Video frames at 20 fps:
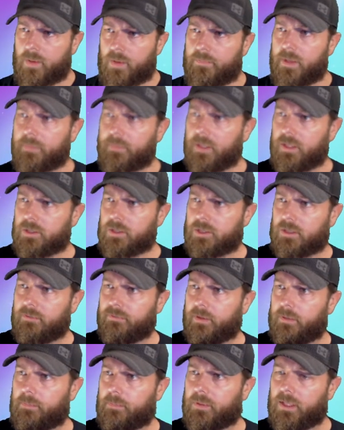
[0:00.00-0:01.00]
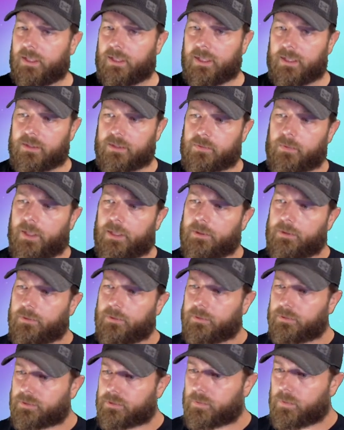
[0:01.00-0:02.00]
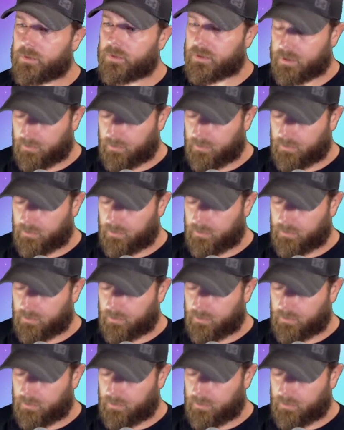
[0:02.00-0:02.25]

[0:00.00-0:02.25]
I'm not sure if I played against Wet Noodle, so we'll see